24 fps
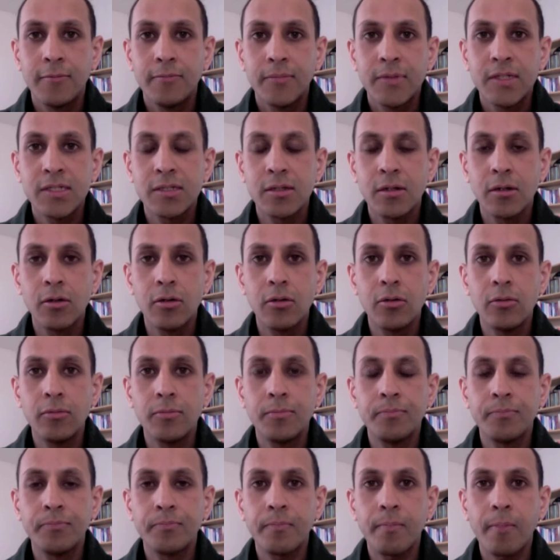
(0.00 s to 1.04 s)
So
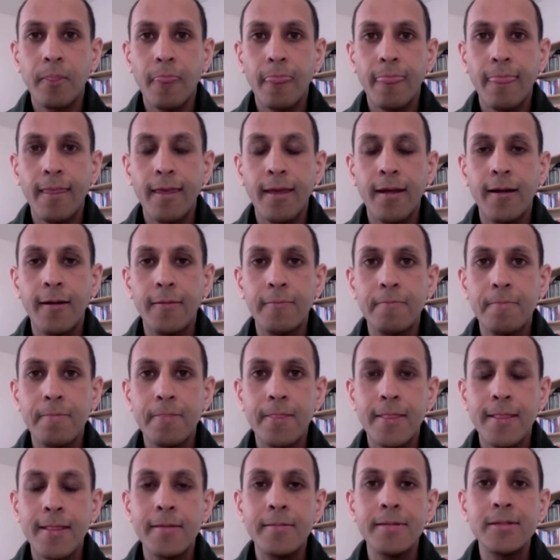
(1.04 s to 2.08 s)

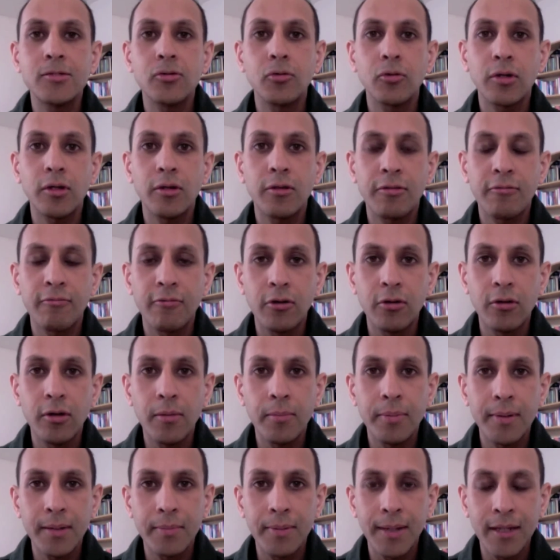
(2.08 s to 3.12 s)
let me talk you through a
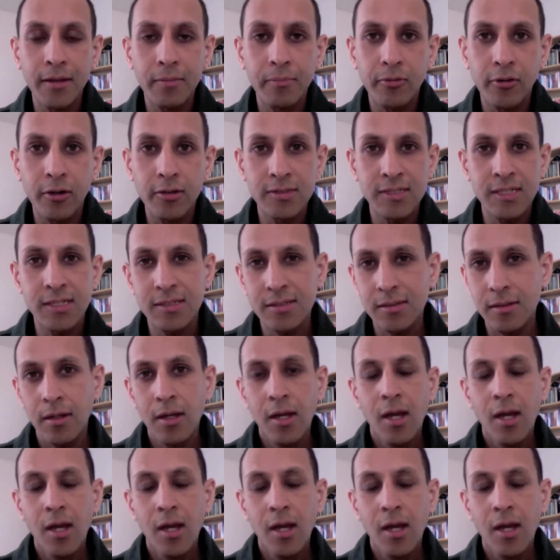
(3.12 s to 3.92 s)
bit about the process.